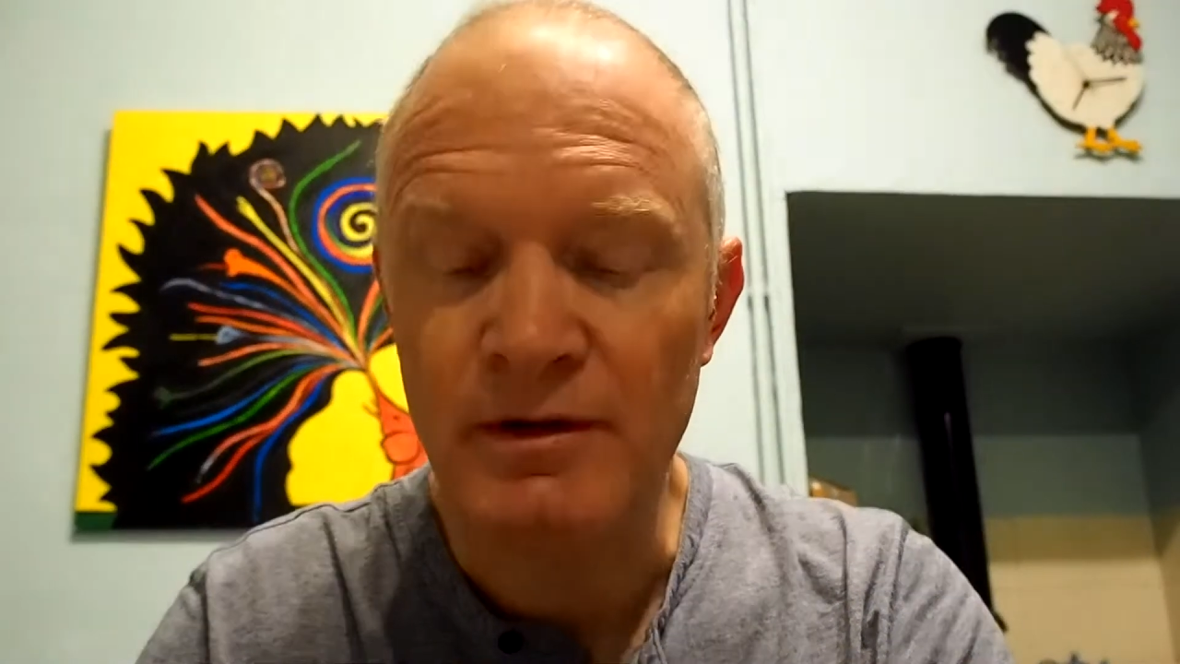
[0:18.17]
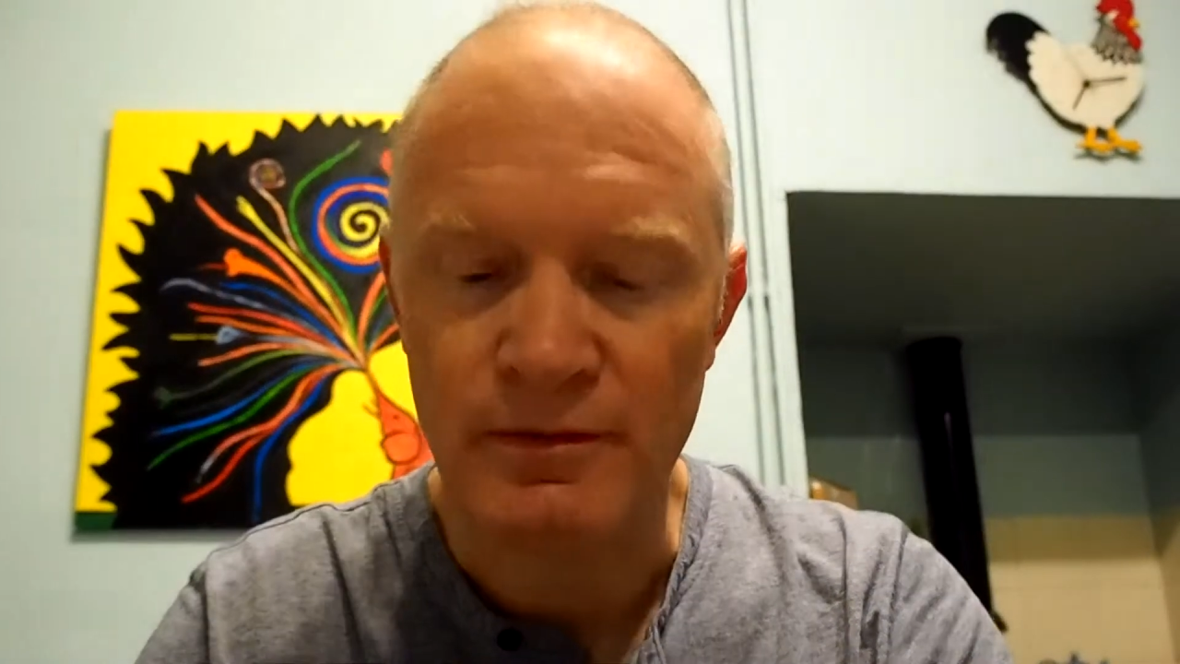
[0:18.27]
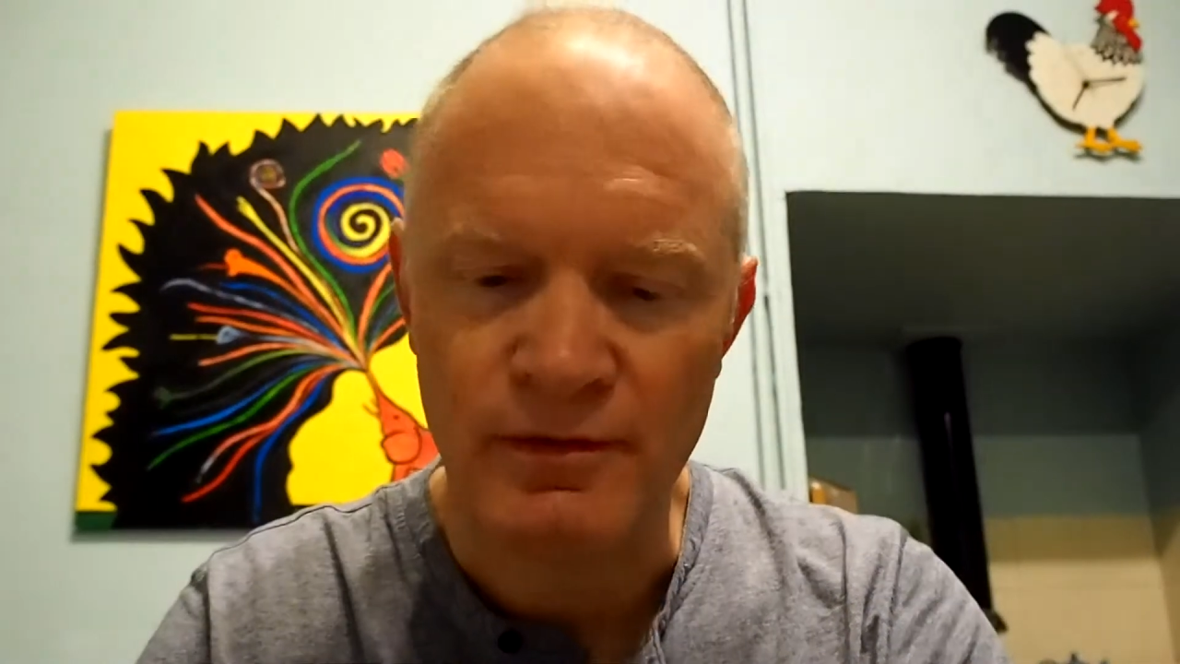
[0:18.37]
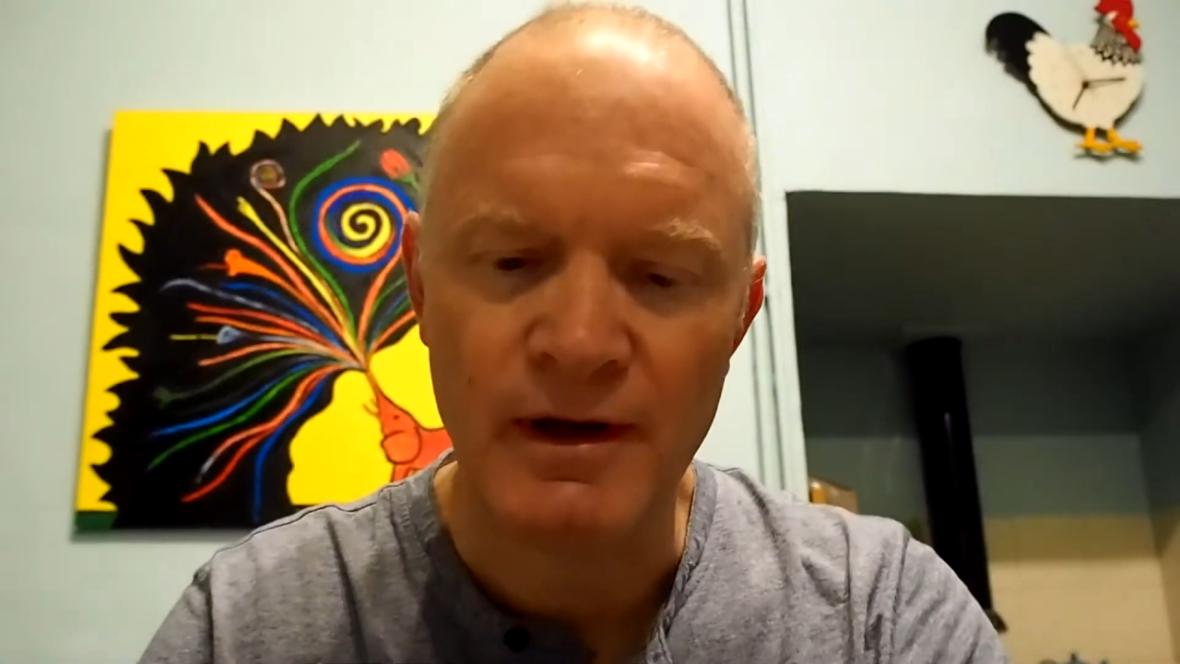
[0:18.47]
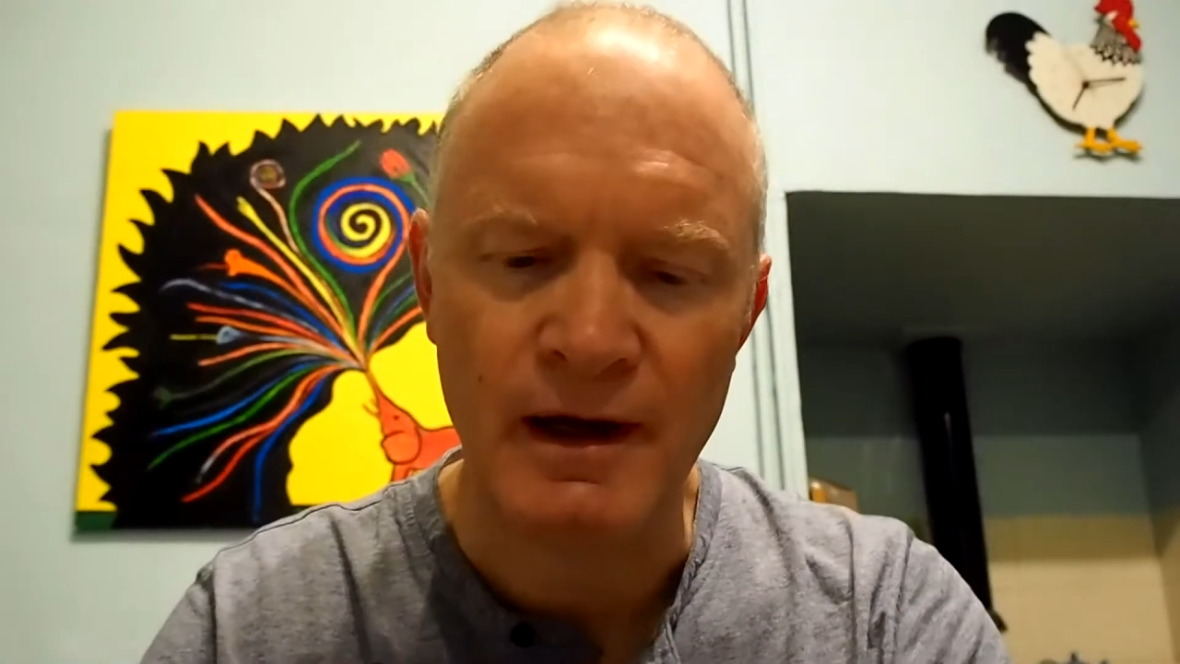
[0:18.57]
I
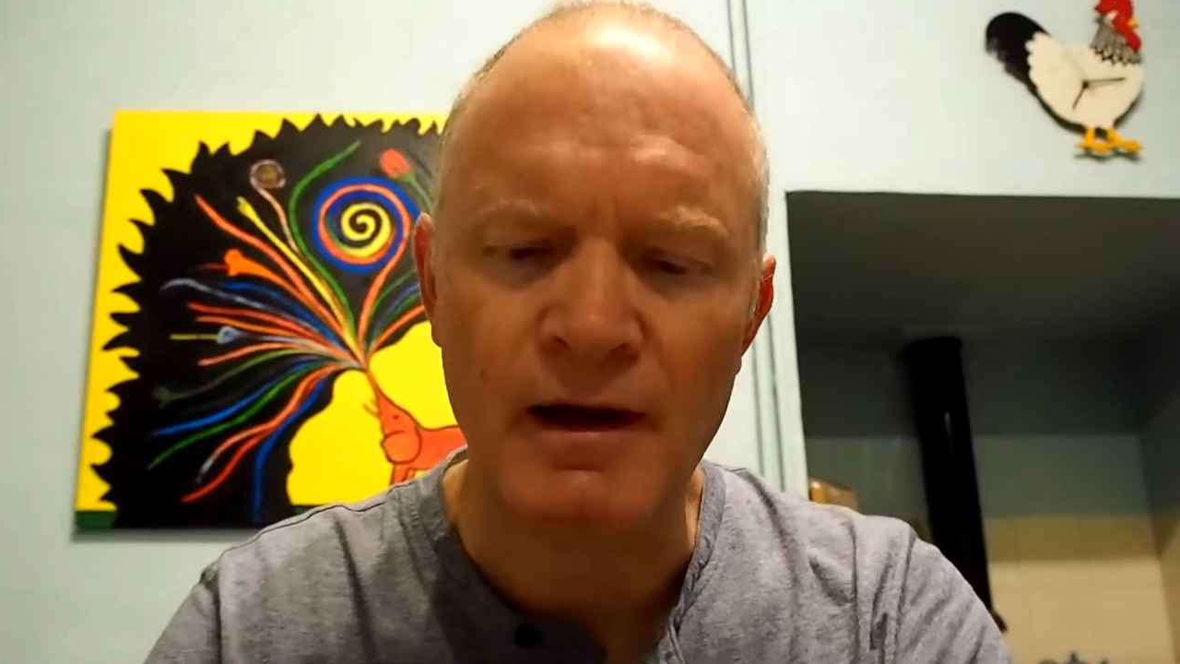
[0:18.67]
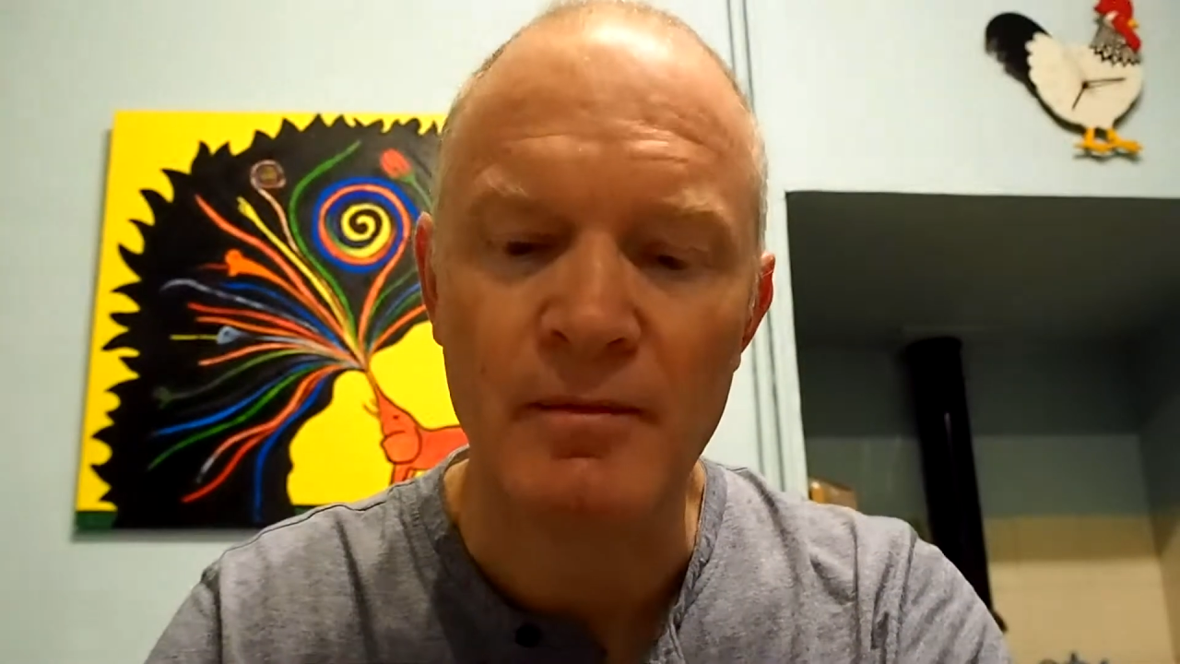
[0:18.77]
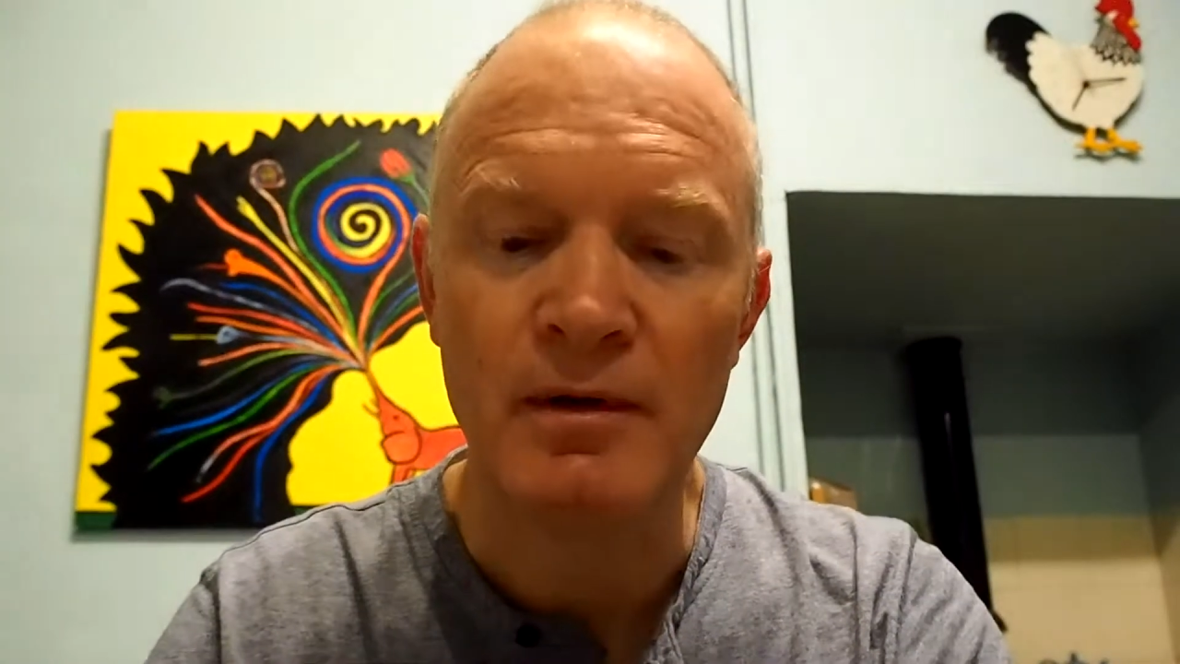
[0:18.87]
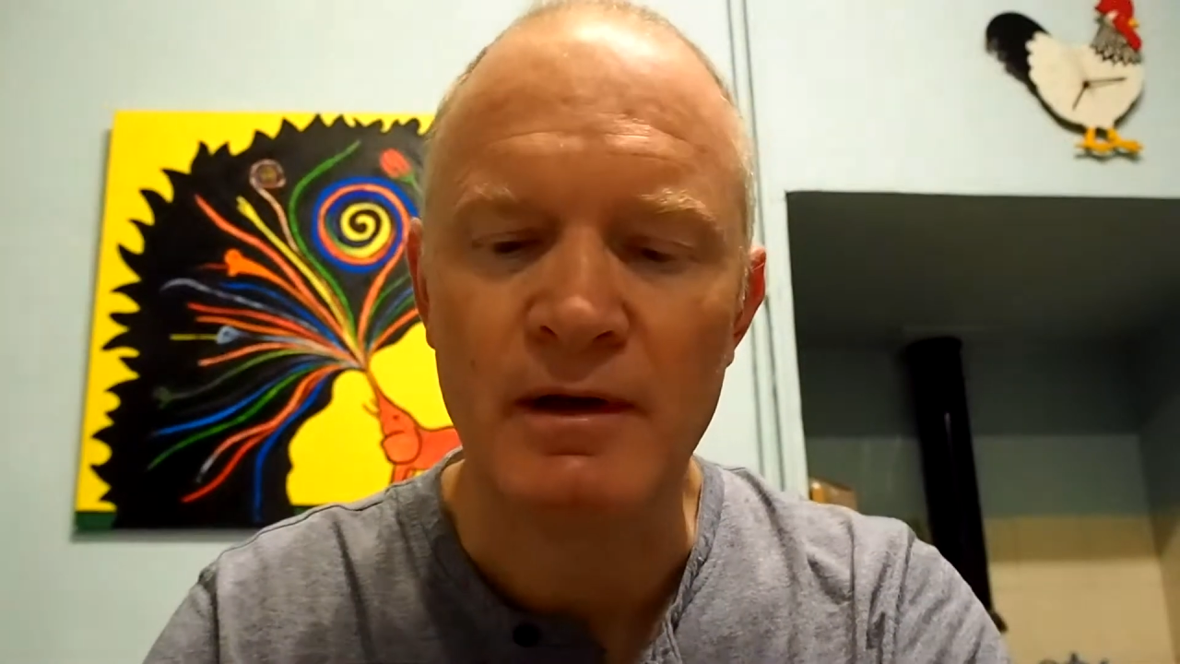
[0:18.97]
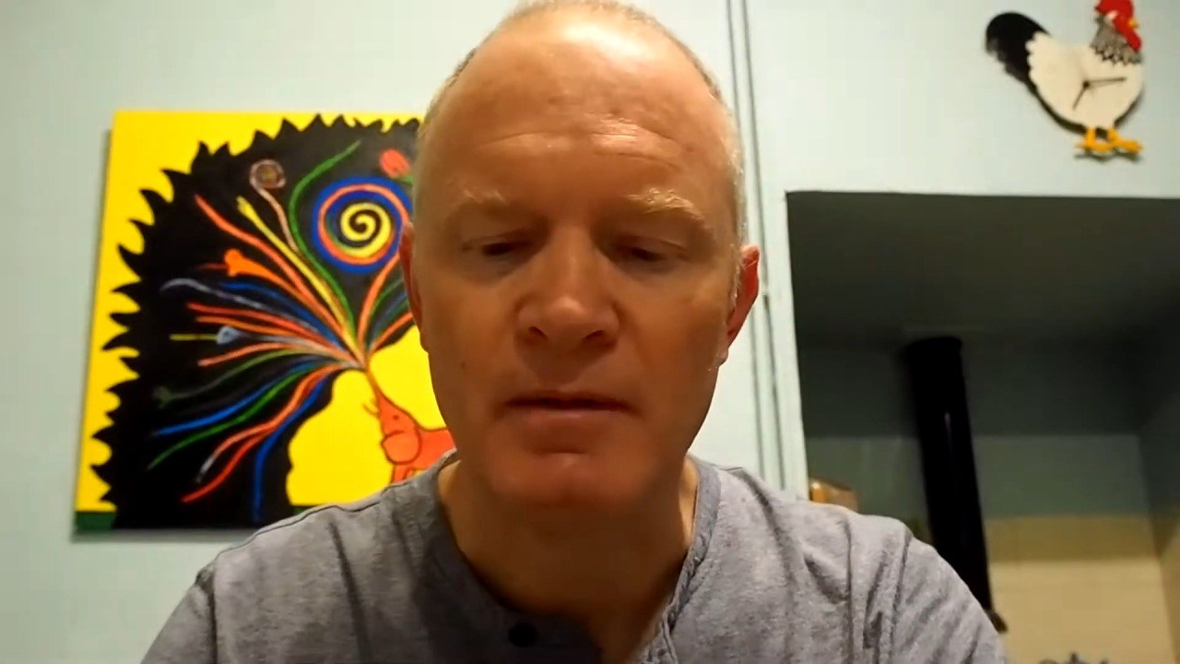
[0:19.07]
didn't forget
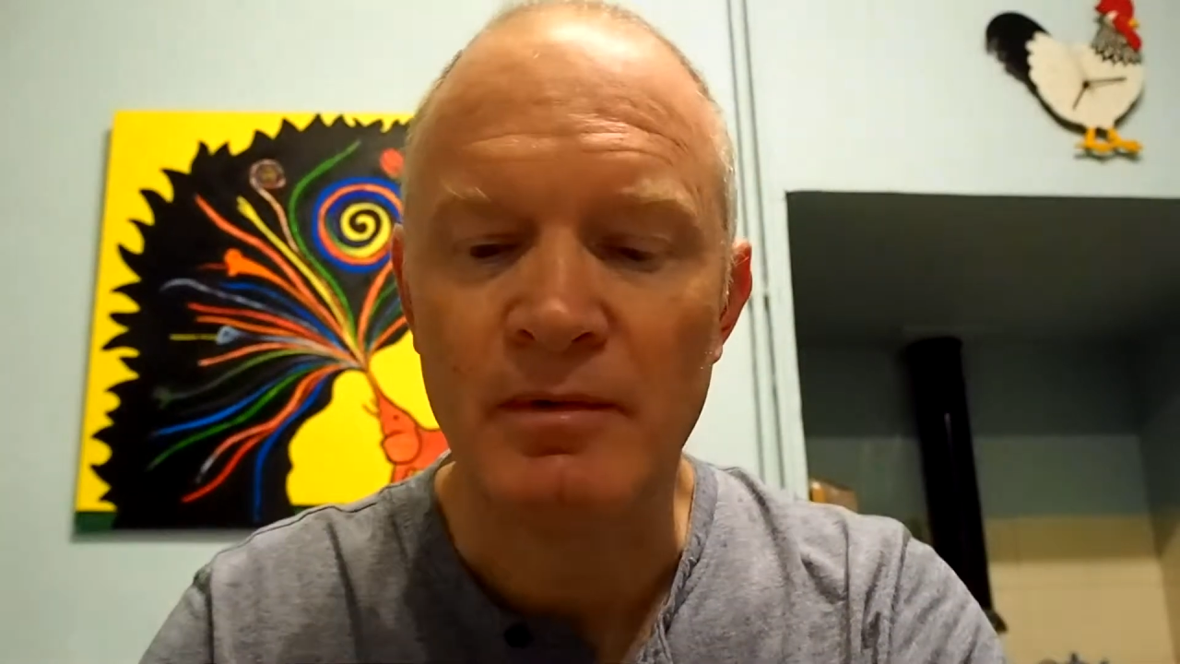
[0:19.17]
completely,